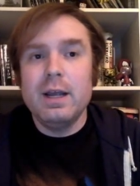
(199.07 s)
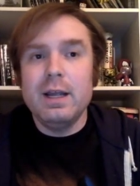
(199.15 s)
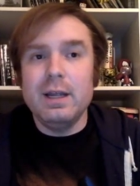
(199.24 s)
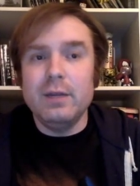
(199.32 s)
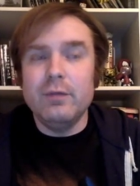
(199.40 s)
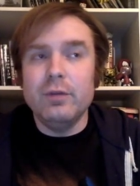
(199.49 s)

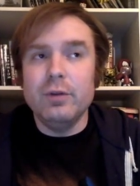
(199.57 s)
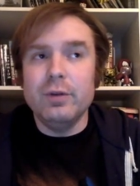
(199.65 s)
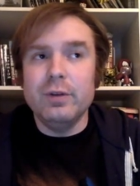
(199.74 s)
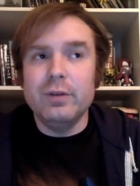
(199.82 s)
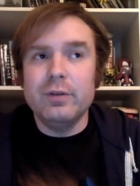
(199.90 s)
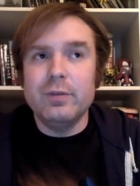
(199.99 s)

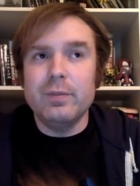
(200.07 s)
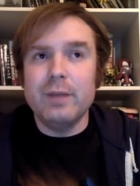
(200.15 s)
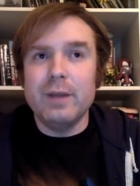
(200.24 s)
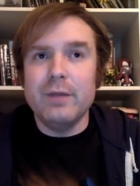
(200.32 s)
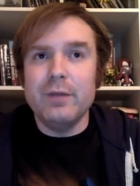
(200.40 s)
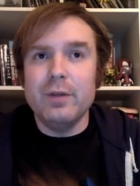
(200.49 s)
influenced
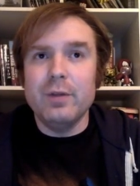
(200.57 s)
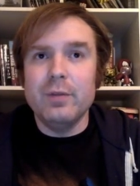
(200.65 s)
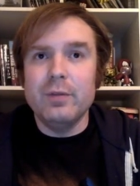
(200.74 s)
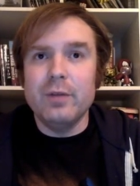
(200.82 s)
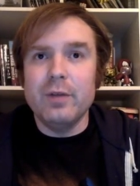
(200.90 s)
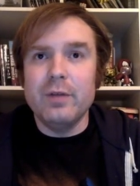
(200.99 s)
by
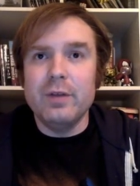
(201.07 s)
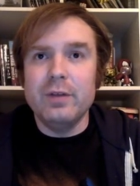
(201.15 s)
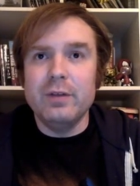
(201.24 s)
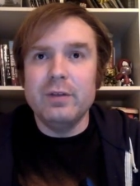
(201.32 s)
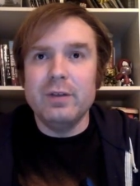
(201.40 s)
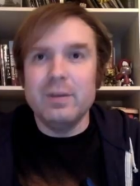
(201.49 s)
films of
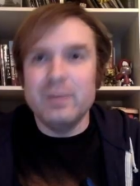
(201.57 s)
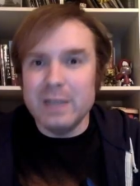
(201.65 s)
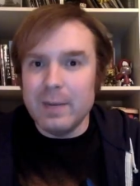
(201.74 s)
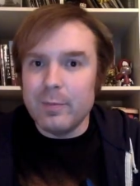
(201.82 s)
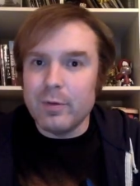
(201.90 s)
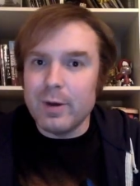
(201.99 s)
his
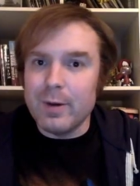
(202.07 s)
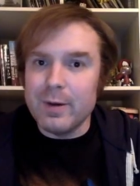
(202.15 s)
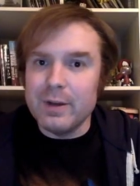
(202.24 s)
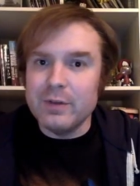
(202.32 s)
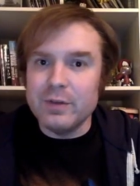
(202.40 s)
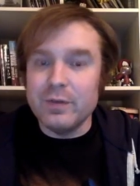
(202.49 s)

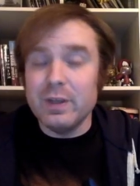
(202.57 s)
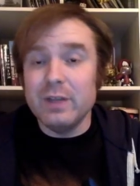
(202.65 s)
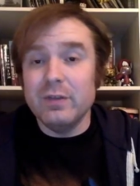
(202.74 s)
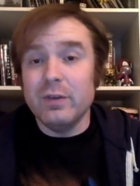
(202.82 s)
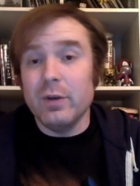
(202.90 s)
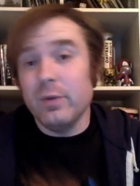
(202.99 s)
contemporaries, of
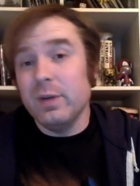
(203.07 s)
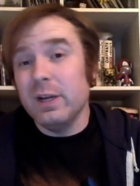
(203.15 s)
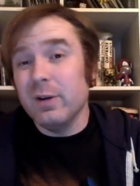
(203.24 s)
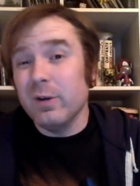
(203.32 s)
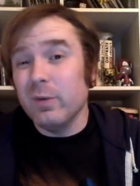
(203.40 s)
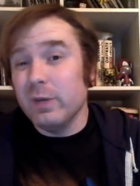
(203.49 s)
his own
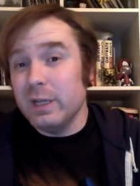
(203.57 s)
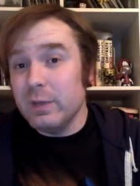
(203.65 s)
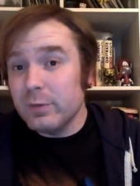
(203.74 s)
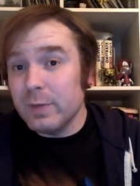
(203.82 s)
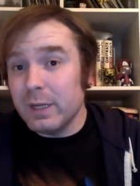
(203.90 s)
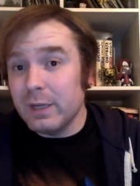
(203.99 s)
era, when he
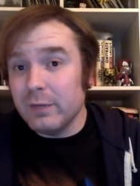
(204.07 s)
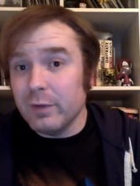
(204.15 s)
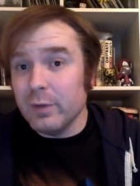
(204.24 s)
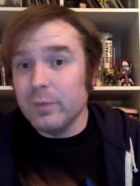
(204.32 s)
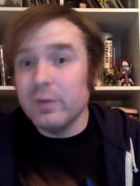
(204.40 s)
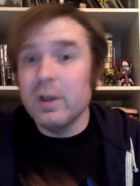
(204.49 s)
was making
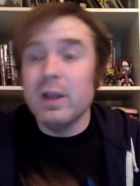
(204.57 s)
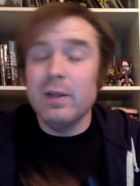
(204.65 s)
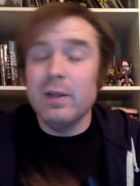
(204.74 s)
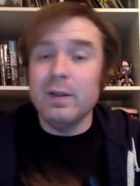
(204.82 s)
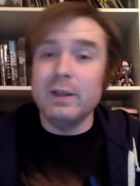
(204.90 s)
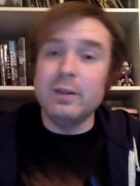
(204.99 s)
films
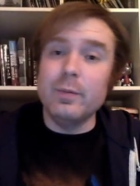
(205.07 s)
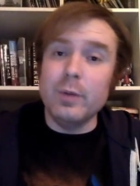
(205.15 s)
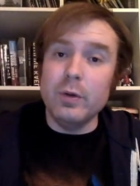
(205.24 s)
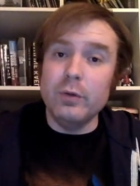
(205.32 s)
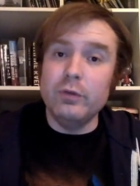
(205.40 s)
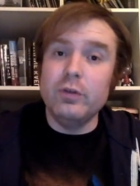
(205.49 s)
like The
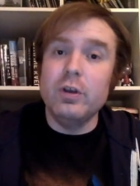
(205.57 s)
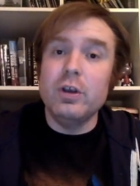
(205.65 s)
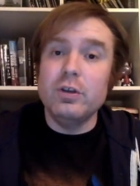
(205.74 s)
Post,